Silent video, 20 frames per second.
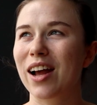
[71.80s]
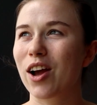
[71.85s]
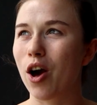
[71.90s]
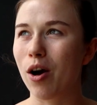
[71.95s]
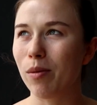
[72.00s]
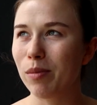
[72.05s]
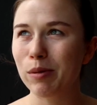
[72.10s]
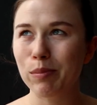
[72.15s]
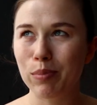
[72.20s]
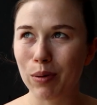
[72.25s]

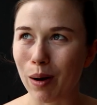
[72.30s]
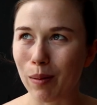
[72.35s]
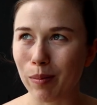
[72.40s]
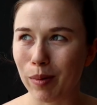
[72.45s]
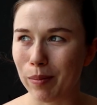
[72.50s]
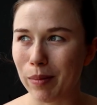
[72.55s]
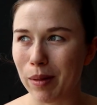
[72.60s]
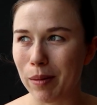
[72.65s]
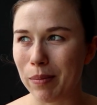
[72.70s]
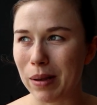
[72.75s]
common
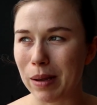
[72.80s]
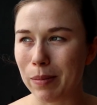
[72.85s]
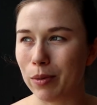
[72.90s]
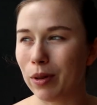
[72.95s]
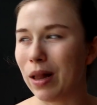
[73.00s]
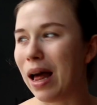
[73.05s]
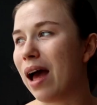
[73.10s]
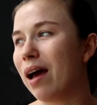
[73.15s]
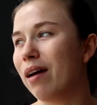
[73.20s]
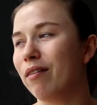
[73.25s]
problem that
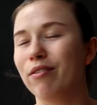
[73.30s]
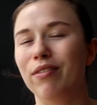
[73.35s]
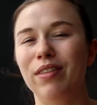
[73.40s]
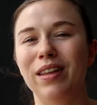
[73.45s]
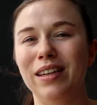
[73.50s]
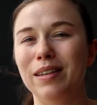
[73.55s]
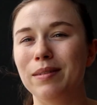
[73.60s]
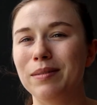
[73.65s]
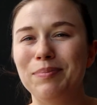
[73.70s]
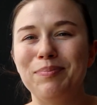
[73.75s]
people have
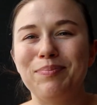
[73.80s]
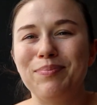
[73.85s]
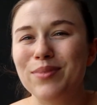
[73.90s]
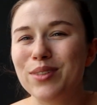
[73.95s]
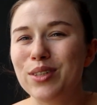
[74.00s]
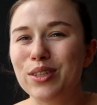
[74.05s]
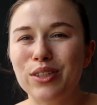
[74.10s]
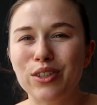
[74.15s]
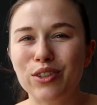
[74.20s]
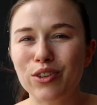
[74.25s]
that
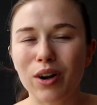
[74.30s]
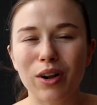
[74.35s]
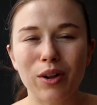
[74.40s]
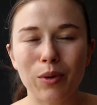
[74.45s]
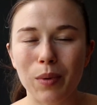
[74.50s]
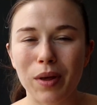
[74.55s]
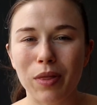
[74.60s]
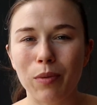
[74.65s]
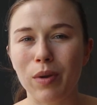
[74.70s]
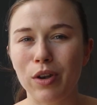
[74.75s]
you
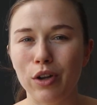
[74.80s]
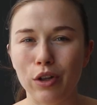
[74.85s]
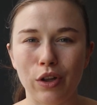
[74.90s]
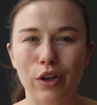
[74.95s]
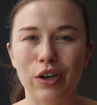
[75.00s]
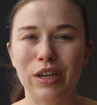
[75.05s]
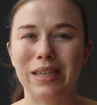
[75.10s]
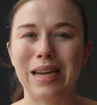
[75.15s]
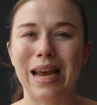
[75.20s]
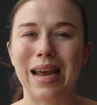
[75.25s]
struggle with when you're
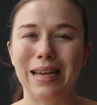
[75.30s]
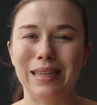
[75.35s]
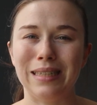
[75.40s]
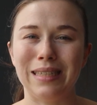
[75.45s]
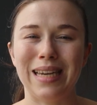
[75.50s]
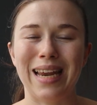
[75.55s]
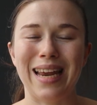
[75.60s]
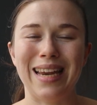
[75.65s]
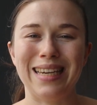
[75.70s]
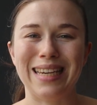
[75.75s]
learning to
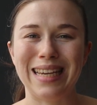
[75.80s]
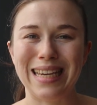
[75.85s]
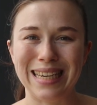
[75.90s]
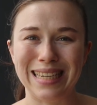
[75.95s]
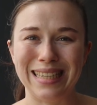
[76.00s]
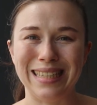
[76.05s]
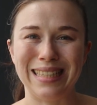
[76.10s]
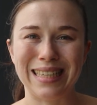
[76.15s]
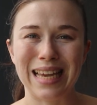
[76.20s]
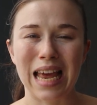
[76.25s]
handstand
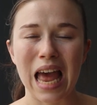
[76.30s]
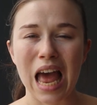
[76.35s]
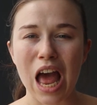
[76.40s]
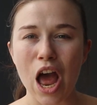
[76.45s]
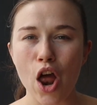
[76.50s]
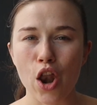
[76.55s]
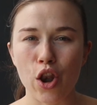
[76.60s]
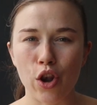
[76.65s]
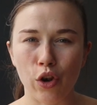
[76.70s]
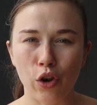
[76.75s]
is
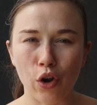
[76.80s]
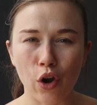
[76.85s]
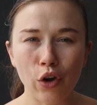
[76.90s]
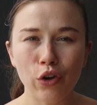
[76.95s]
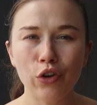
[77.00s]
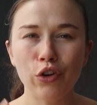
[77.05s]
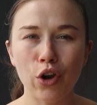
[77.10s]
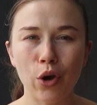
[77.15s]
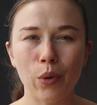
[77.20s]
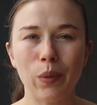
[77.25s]

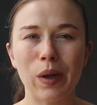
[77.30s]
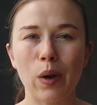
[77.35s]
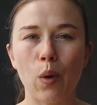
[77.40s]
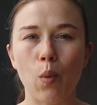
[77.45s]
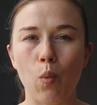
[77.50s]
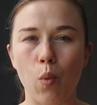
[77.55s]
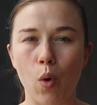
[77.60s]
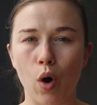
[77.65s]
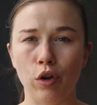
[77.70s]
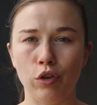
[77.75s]
not
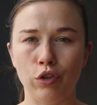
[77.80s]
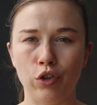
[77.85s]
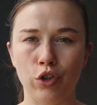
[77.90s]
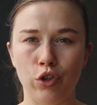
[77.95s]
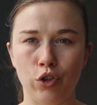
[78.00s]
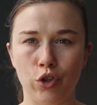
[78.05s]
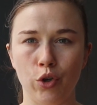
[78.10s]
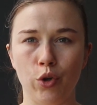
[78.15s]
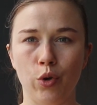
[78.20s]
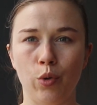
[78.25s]
knowing what to
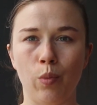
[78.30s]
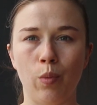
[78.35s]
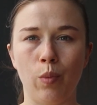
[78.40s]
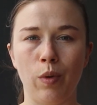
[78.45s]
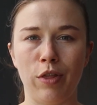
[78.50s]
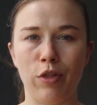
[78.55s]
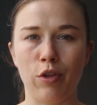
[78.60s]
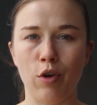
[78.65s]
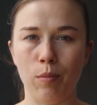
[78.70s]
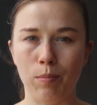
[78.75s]
do
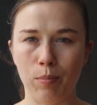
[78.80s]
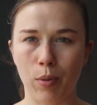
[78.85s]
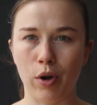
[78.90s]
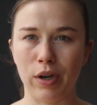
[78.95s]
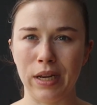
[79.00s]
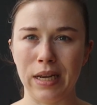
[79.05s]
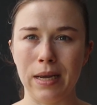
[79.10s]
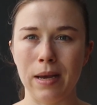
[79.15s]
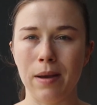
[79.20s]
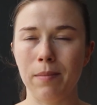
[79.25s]
with your
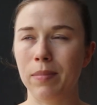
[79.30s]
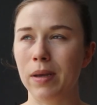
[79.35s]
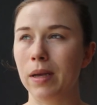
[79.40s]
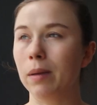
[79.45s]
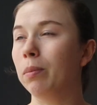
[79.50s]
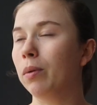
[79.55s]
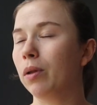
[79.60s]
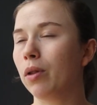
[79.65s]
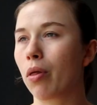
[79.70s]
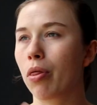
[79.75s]
body.
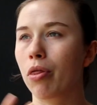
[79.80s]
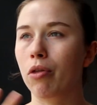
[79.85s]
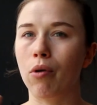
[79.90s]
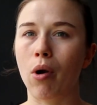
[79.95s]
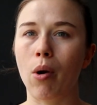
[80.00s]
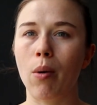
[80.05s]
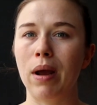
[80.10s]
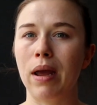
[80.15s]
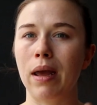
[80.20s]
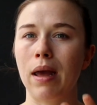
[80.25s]
People are
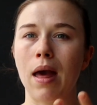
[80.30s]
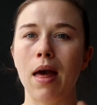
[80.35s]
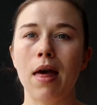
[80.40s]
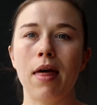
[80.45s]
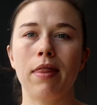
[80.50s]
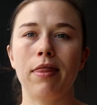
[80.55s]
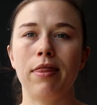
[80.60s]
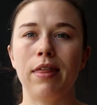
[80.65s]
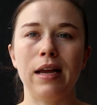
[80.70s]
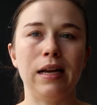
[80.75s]
throwing
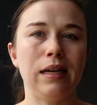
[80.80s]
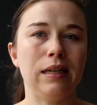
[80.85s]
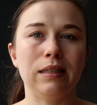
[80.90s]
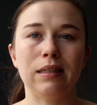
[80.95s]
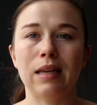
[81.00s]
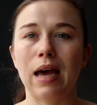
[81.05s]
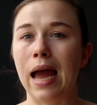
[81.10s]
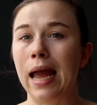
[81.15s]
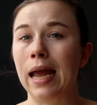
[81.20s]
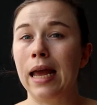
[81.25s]

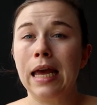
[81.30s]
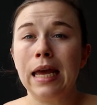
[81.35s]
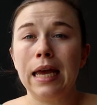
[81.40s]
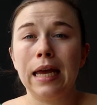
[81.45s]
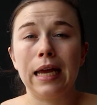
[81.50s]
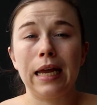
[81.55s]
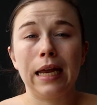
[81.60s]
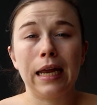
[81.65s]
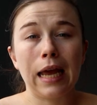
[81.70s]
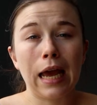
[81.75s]
things like
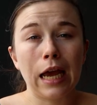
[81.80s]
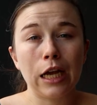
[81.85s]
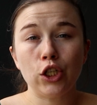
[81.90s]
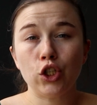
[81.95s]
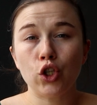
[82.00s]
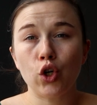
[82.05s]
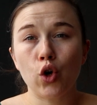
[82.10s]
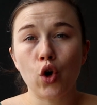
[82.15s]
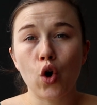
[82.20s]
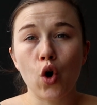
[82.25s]

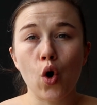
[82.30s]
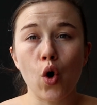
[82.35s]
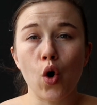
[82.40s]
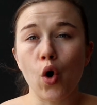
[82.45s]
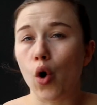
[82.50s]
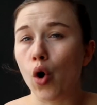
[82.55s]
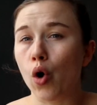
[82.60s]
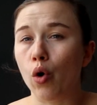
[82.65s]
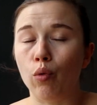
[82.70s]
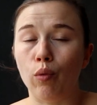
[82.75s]
engage your
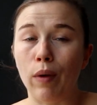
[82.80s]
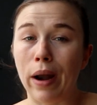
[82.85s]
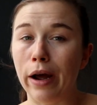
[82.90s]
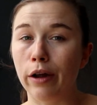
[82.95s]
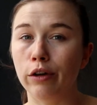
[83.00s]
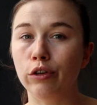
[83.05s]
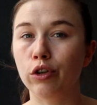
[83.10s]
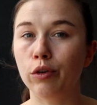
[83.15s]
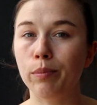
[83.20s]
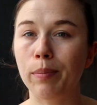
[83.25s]
core,
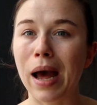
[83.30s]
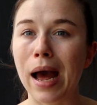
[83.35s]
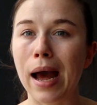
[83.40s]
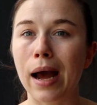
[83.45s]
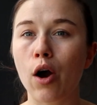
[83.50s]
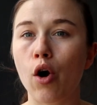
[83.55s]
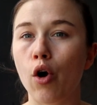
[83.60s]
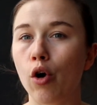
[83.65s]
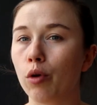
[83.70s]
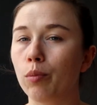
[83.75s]
round your
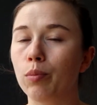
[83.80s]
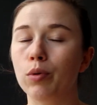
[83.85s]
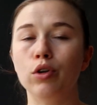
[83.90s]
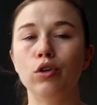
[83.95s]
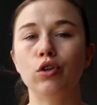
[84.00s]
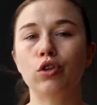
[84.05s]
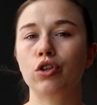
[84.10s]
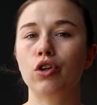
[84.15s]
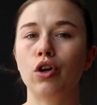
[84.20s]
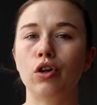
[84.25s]
back, open
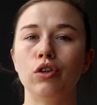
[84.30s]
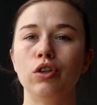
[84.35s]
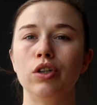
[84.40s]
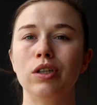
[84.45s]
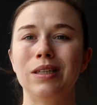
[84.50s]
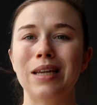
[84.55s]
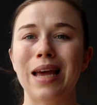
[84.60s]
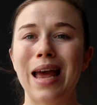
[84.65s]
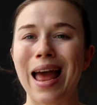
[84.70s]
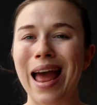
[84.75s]
your
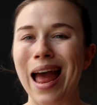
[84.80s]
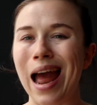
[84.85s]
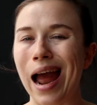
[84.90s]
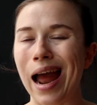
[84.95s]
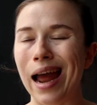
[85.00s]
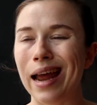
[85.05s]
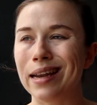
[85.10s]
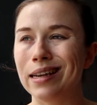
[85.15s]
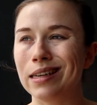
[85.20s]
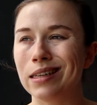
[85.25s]
shoulders,
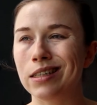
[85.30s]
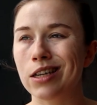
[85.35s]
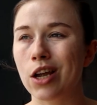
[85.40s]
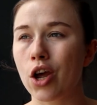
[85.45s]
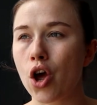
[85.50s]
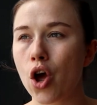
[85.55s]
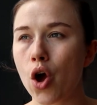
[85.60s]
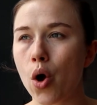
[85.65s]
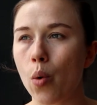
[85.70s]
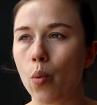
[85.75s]
and
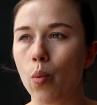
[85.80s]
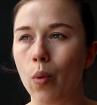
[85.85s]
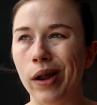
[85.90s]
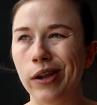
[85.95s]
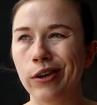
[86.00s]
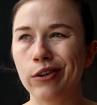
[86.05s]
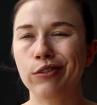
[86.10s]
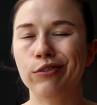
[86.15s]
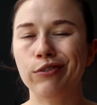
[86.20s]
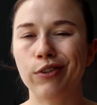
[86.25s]

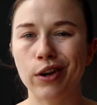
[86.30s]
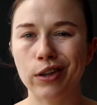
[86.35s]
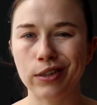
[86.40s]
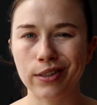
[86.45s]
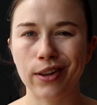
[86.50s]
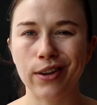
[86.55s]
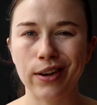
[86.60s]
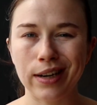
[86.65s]
when you're first